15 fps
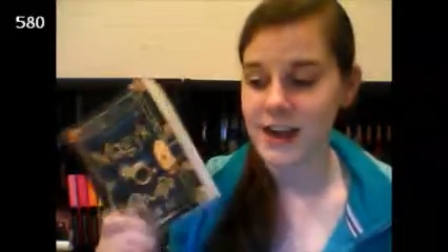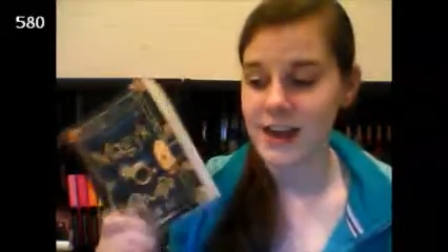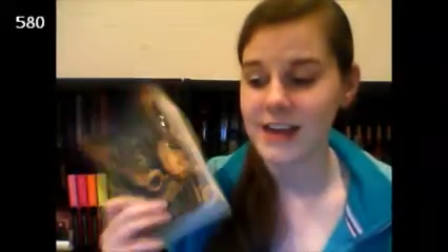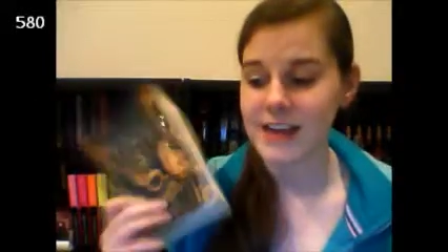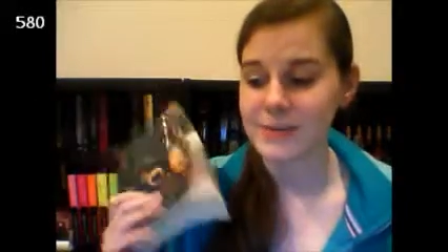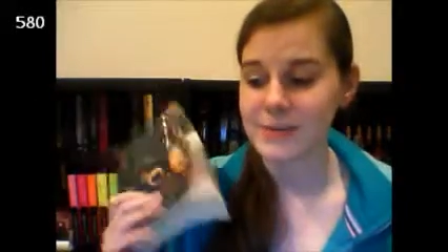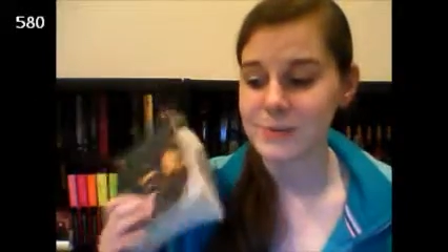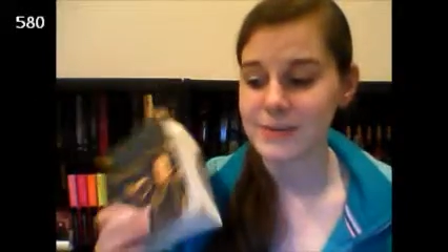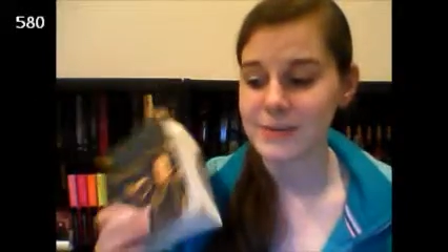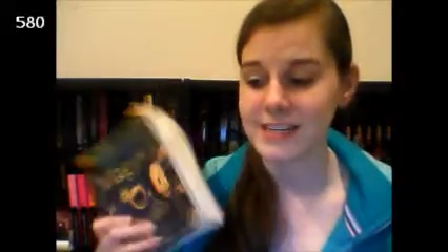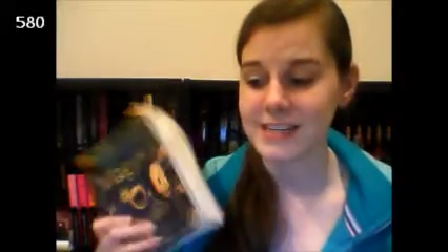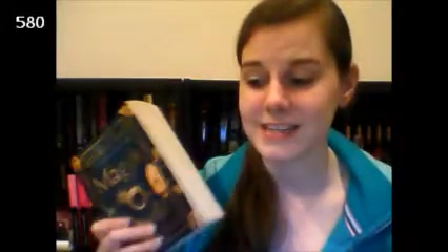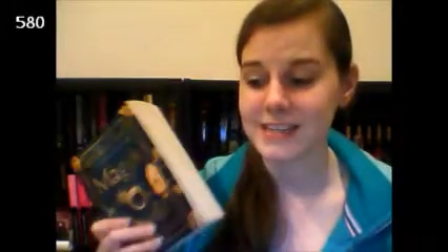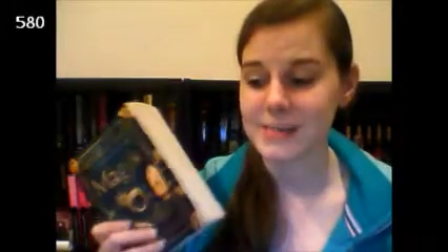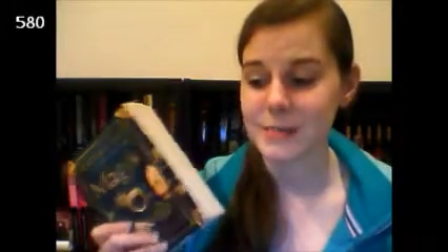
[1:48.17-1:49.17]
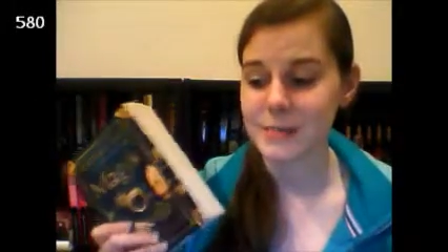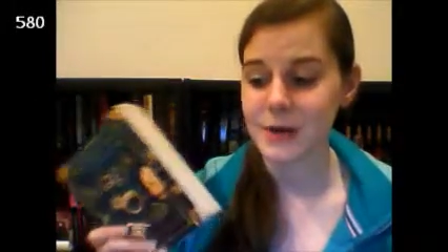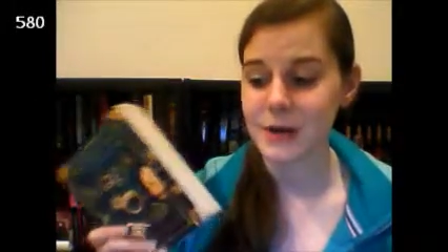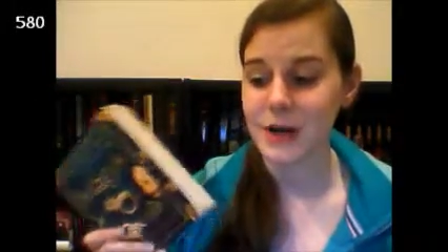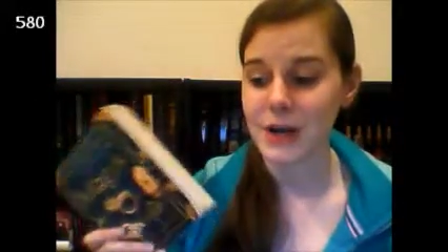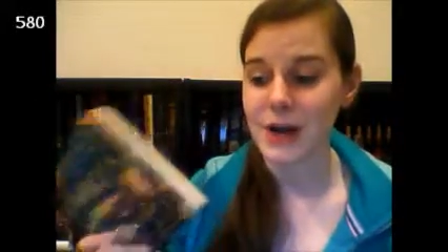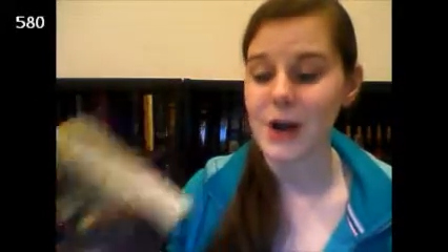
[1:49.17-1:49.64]
I ended up reading this
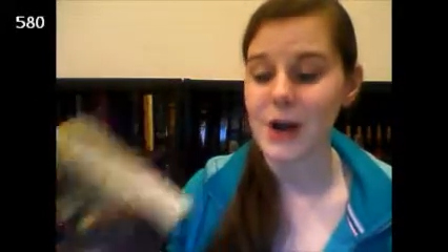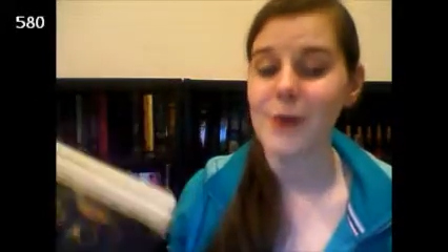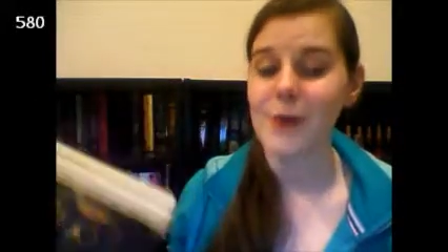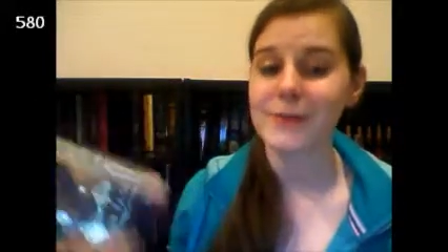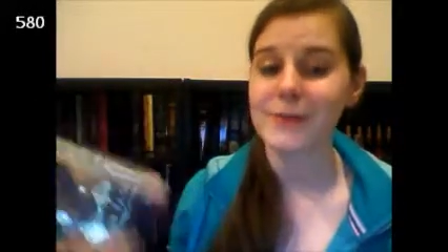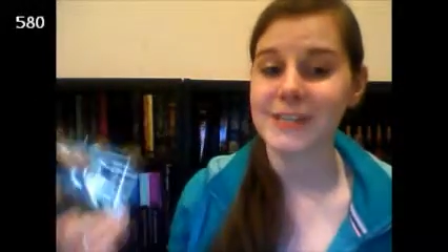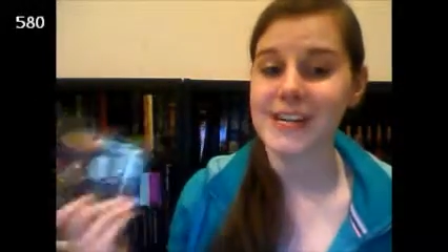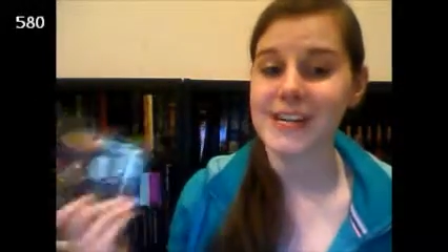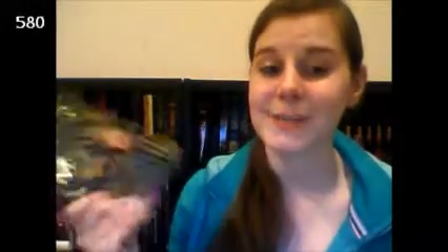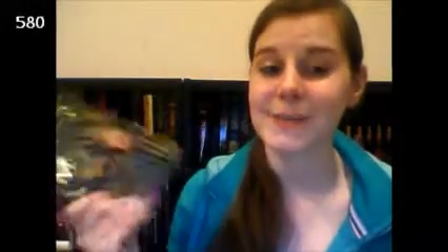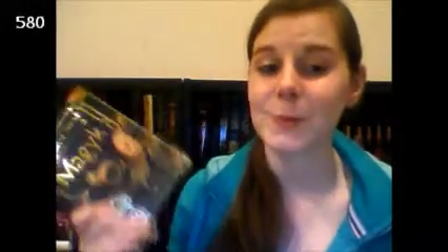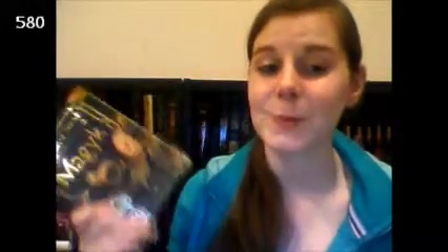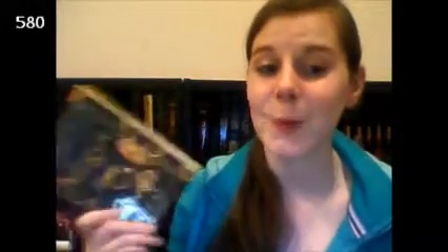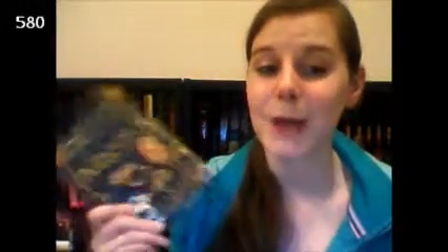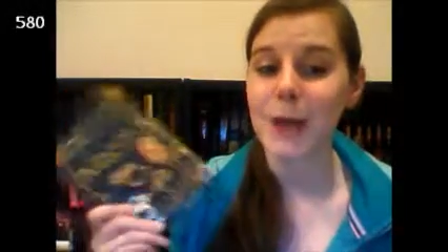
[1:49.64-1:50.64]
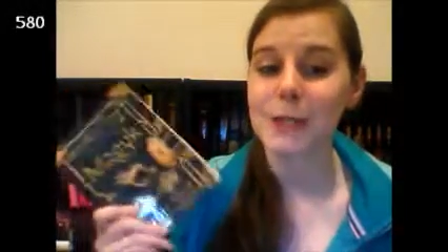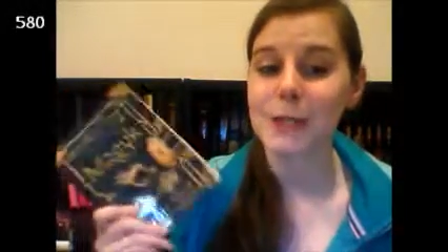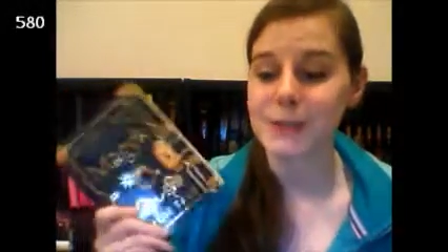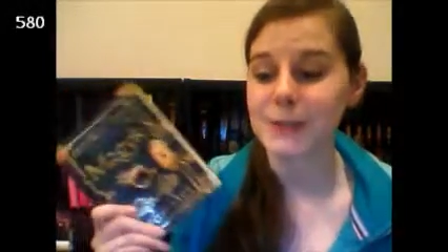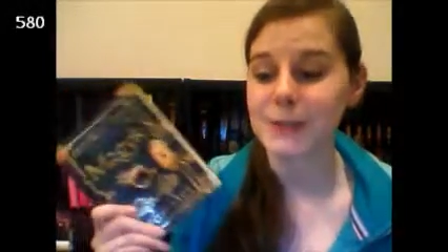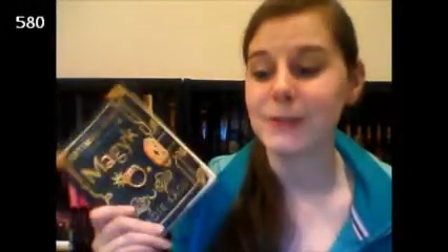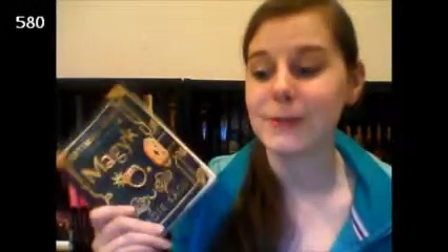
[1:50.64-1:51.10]
book over days one,
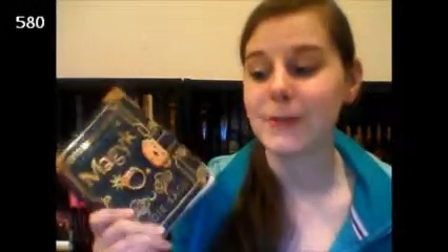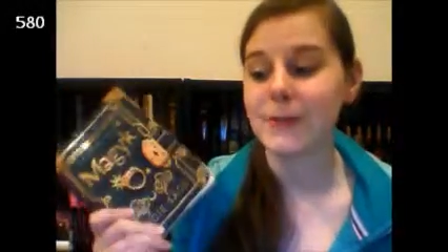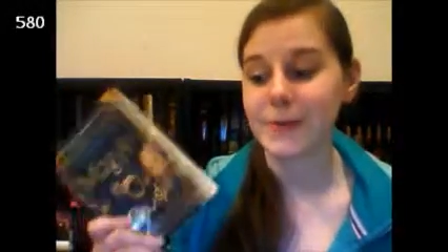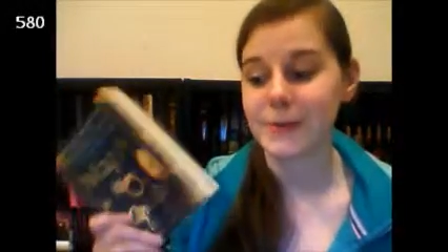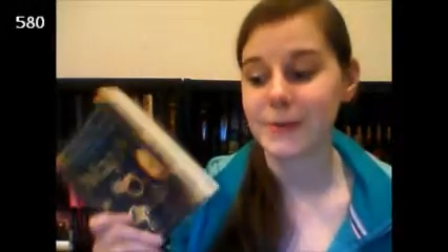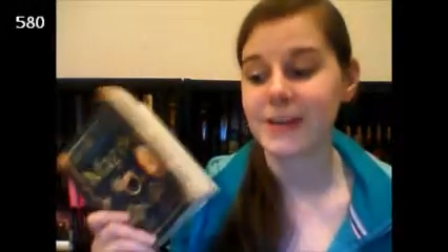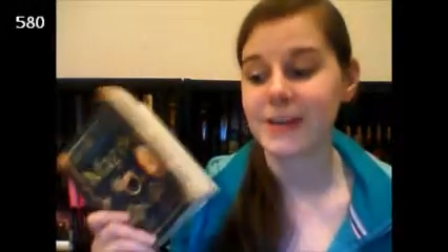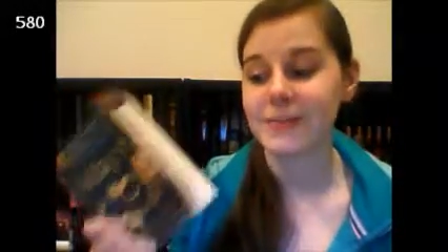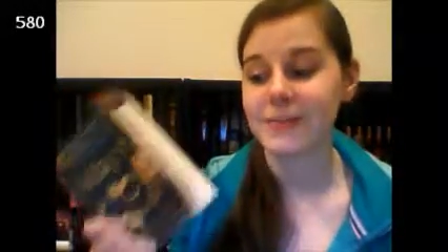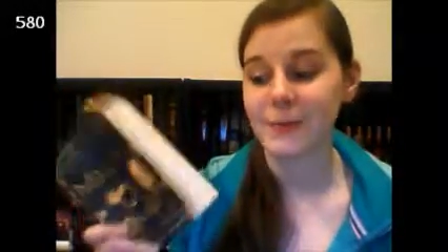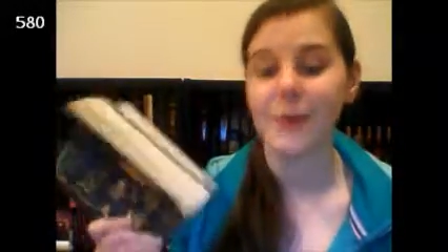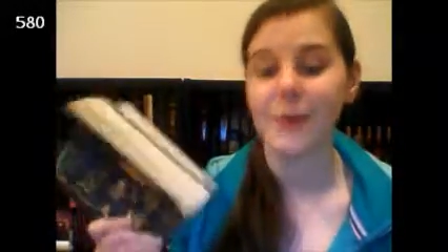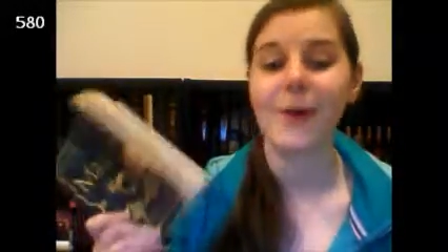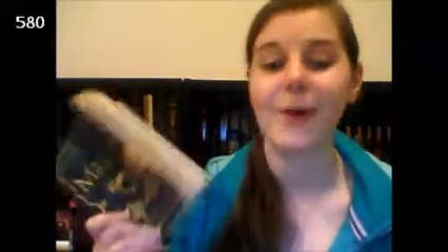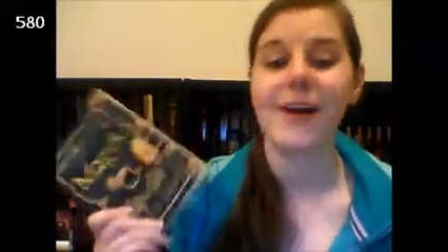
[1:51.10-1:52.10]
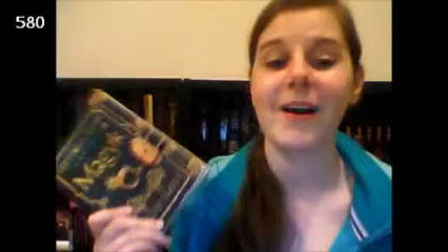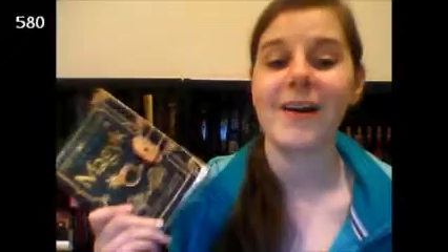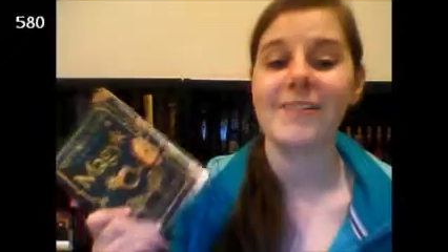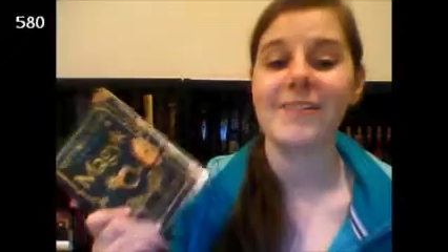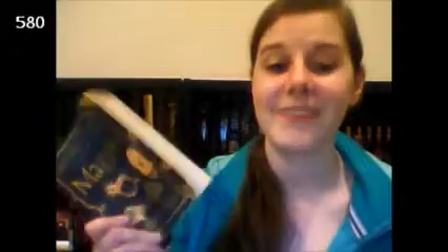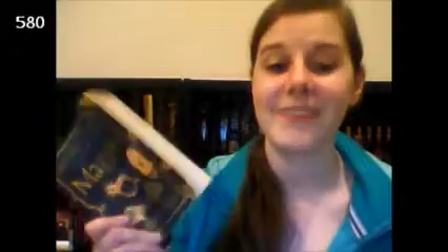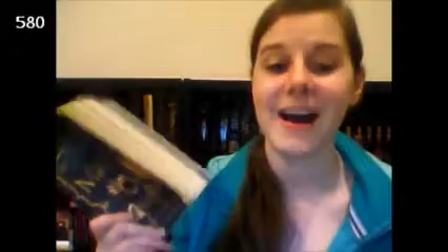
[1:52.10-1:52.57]
two, three, four,
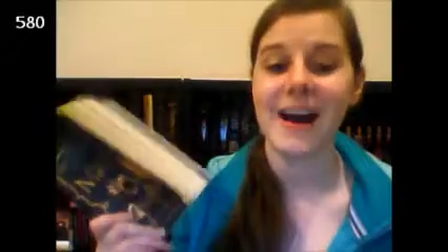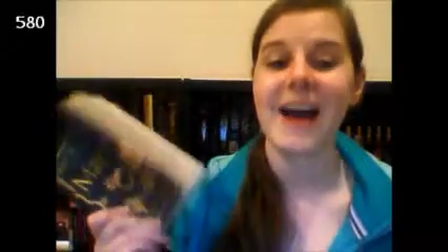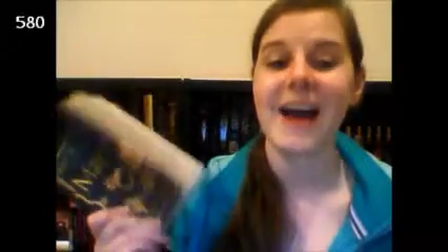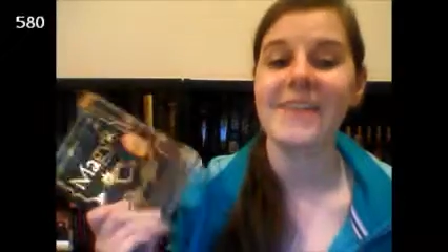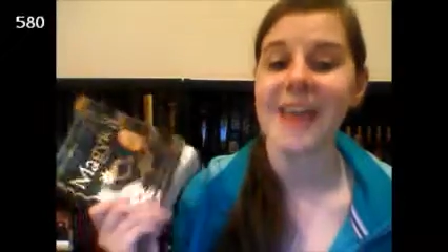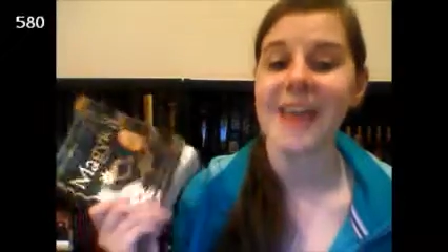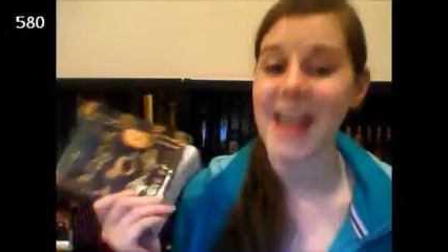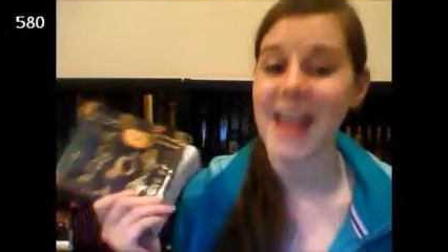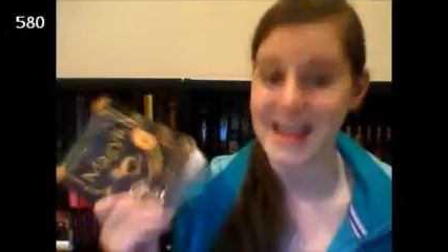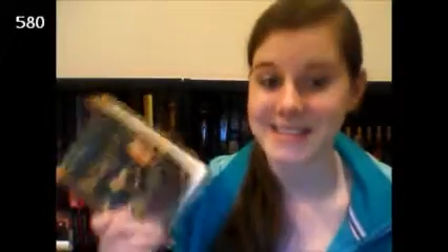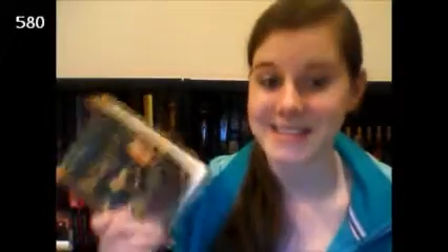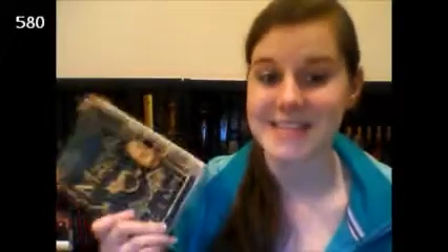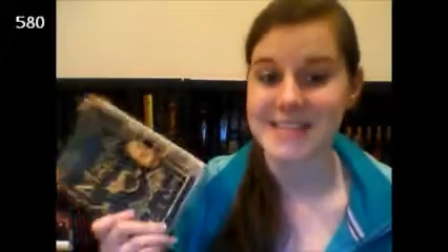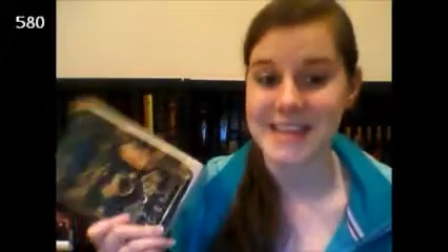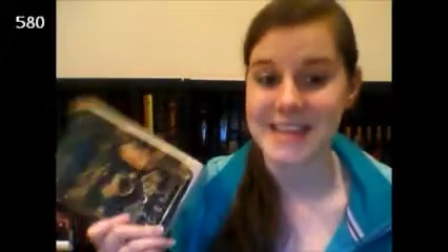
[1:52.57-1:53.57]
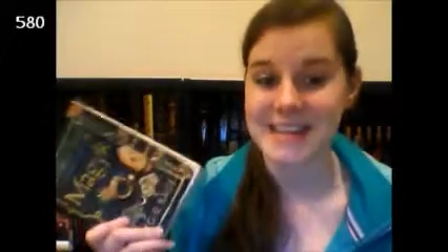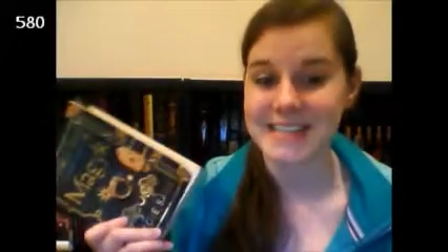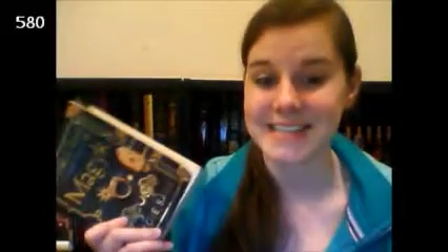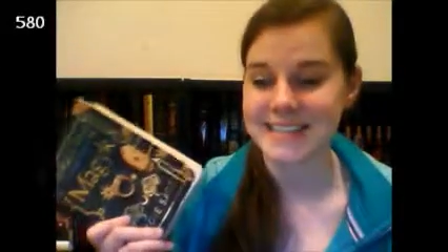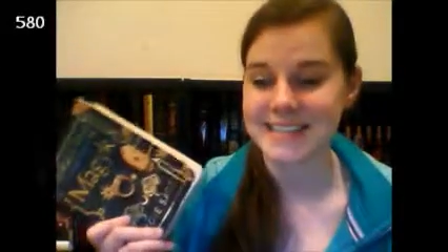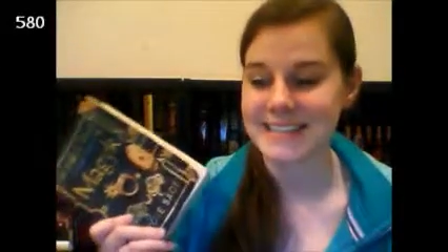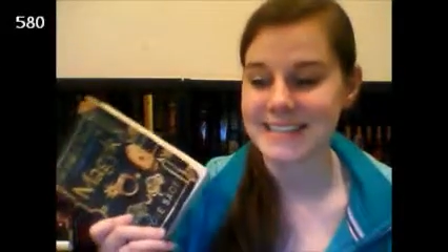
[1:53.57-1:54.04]
five, and six.